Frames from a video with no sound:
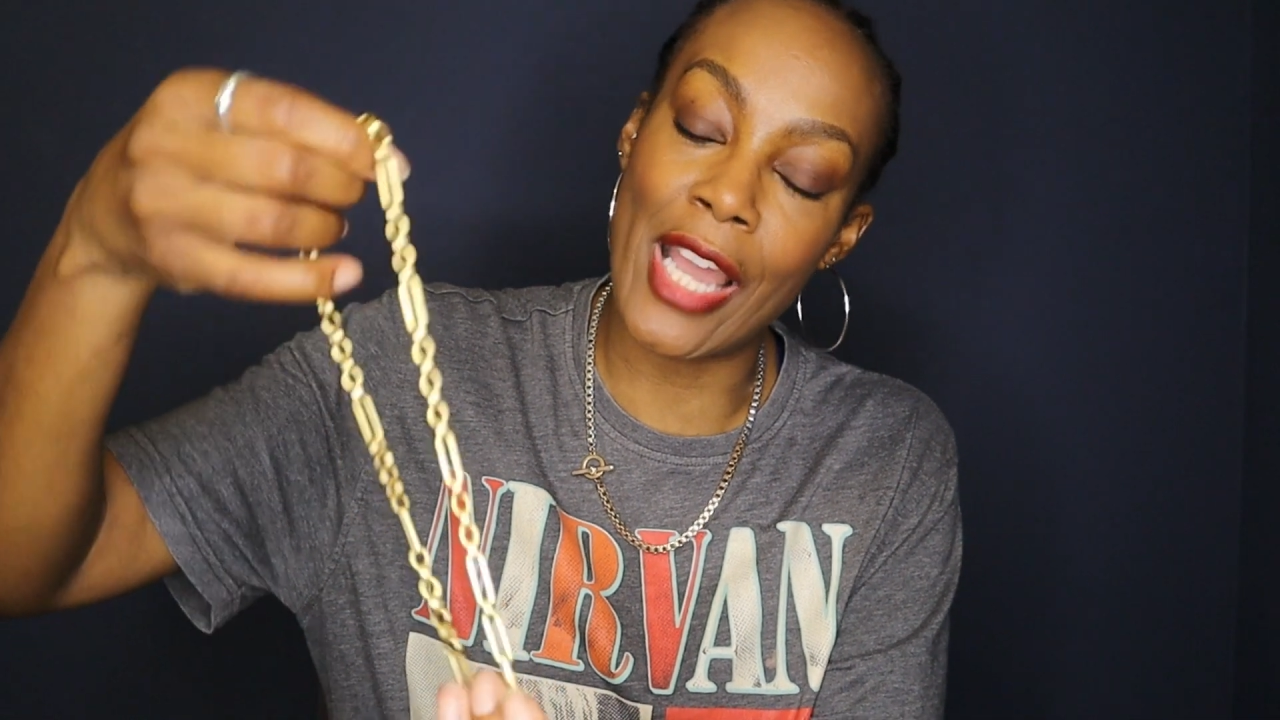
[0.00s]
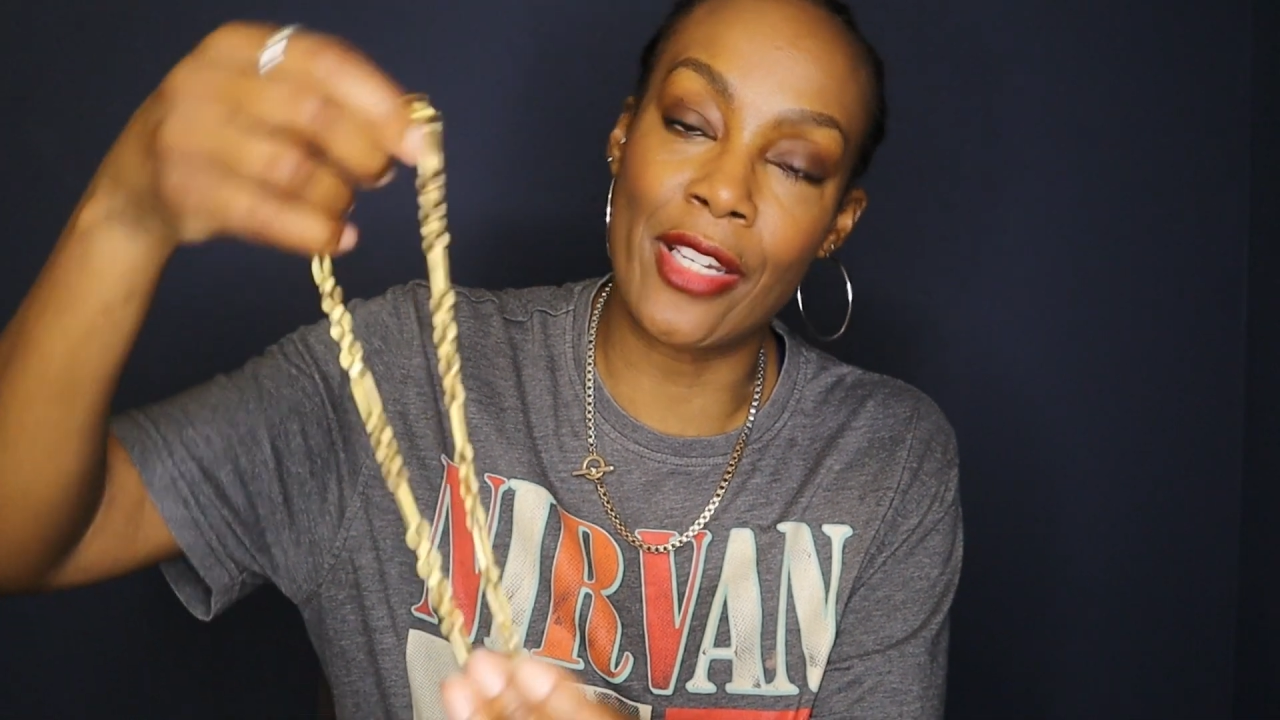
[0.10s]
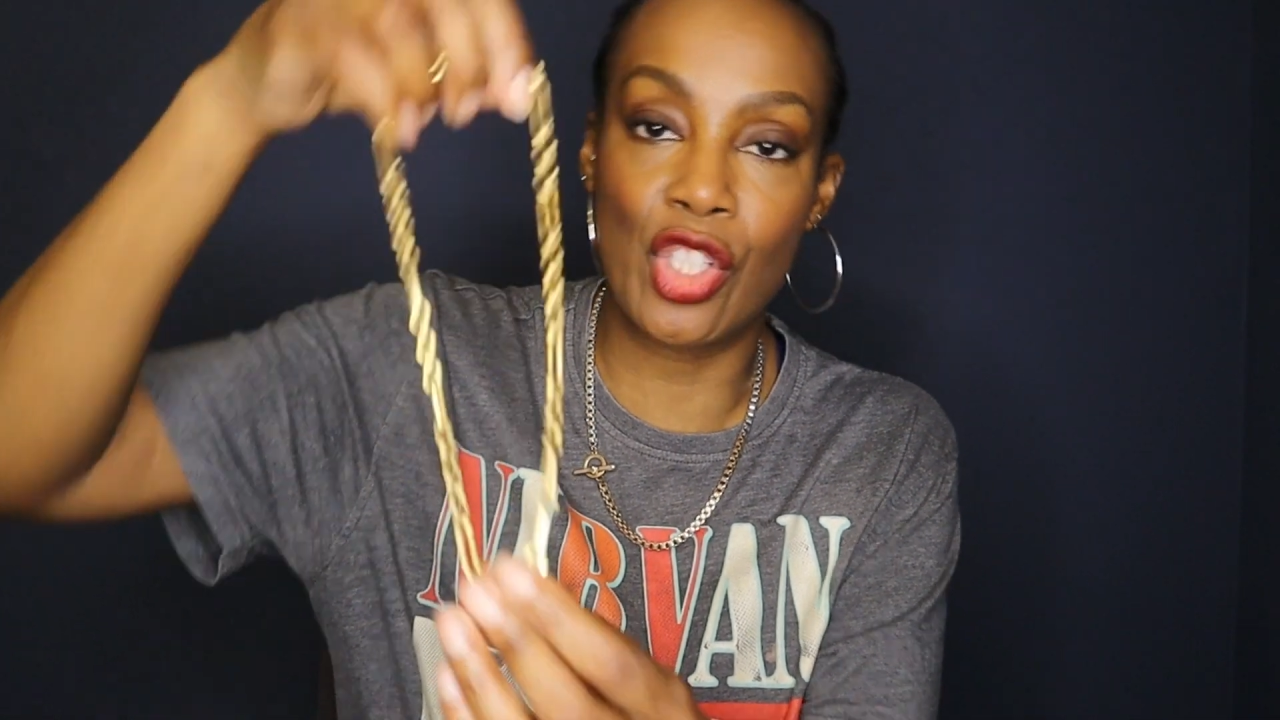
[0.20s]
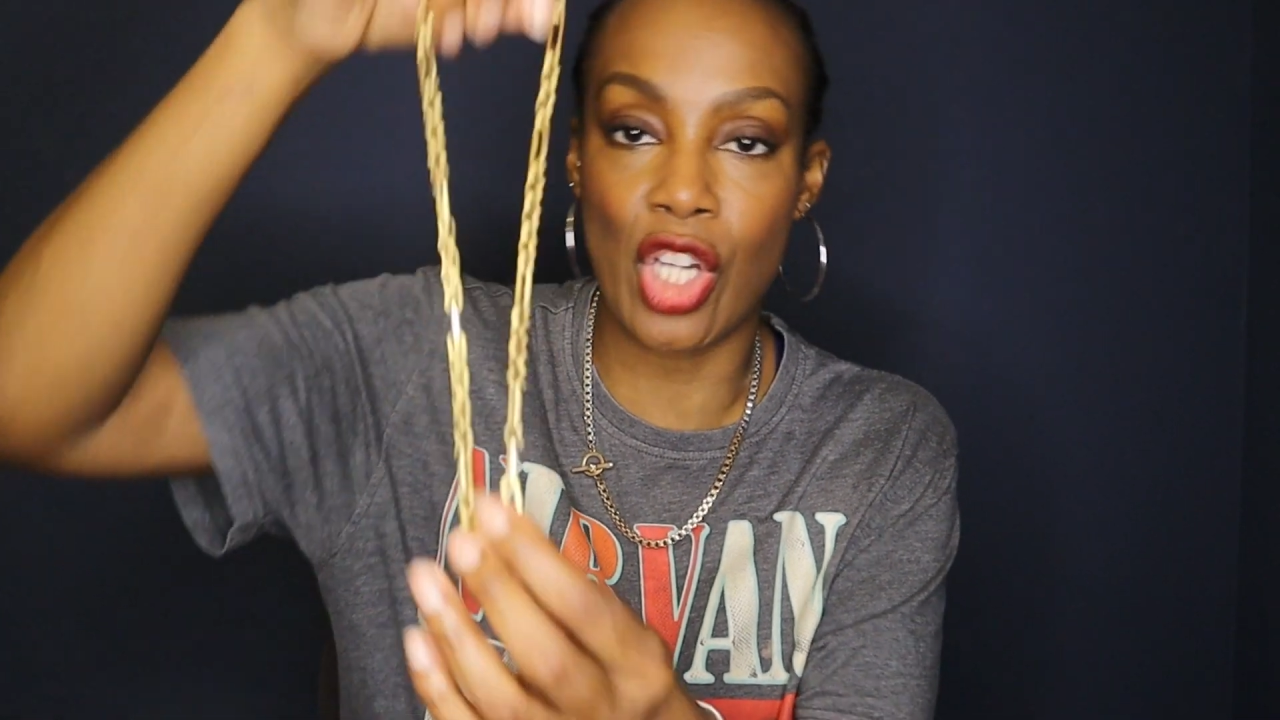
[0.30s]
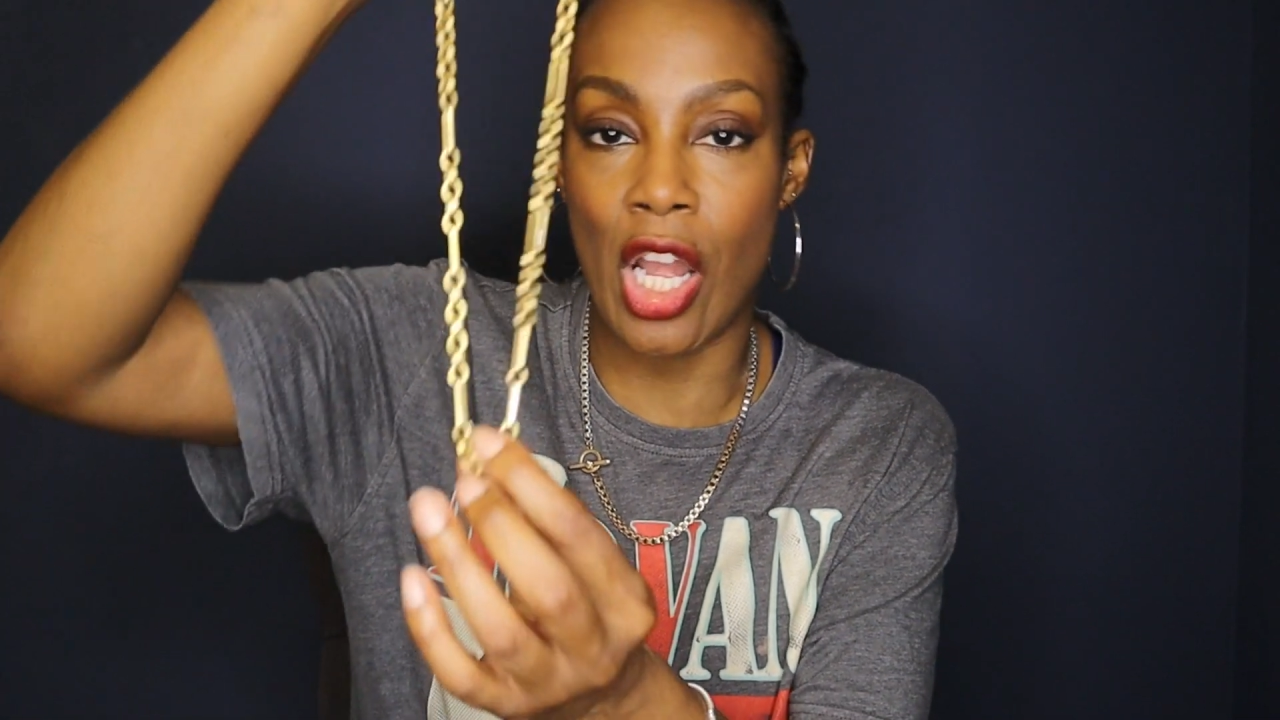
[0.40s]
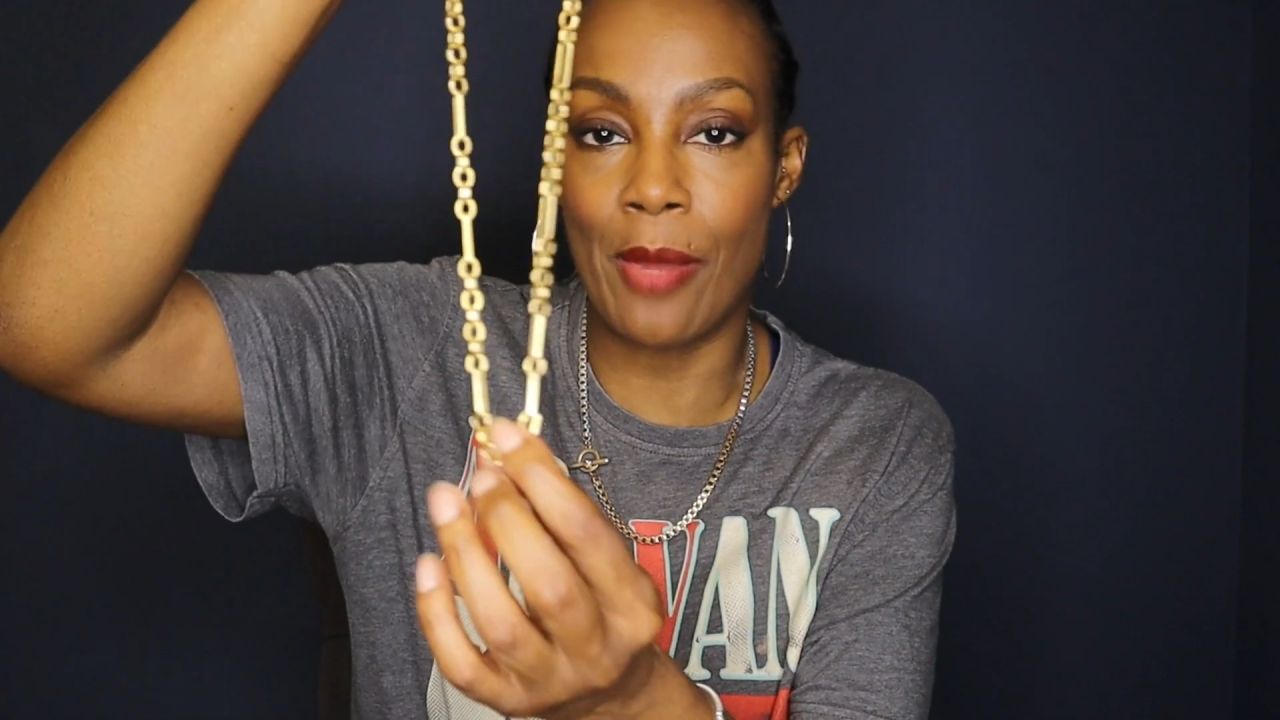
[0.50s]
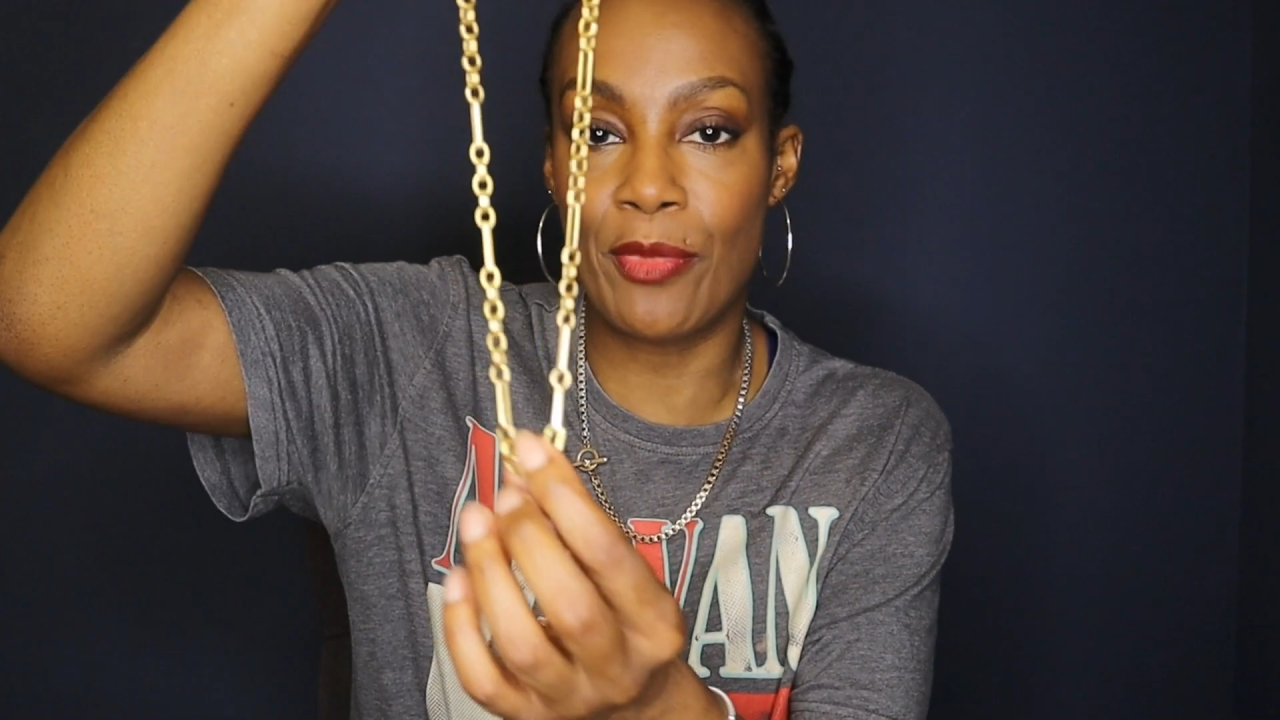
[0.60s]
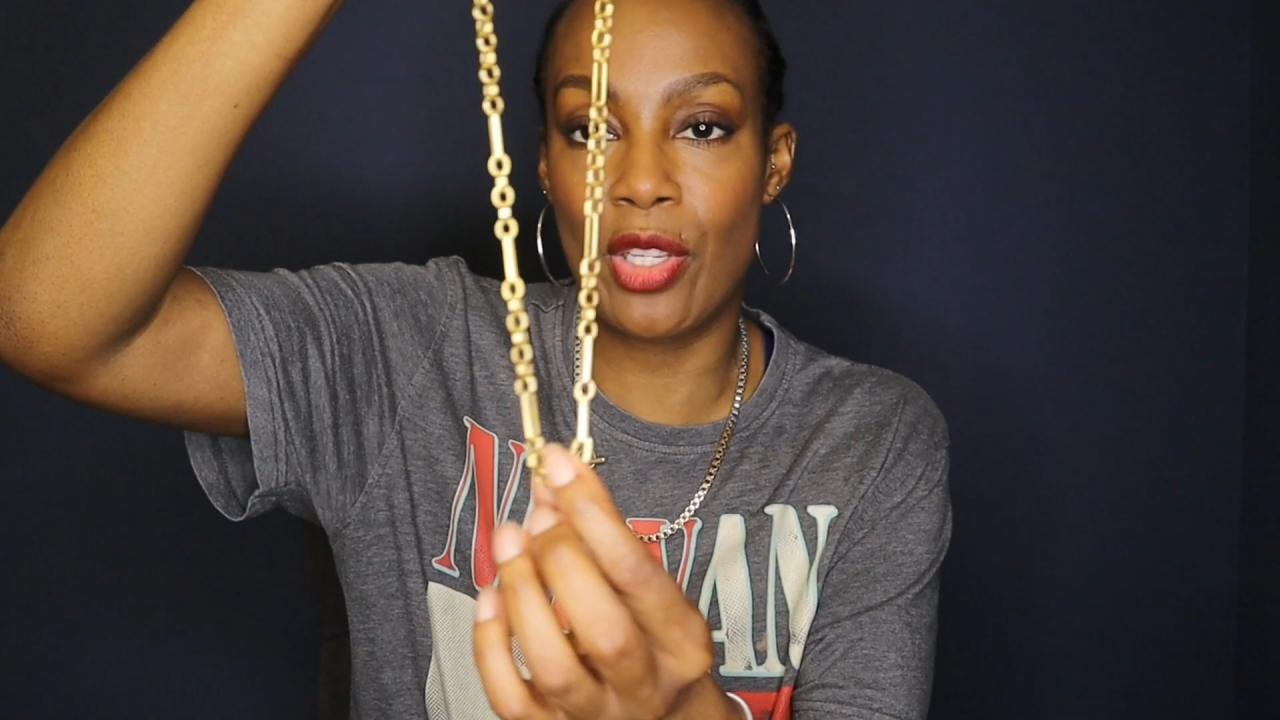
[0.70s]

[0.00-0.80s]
add a charm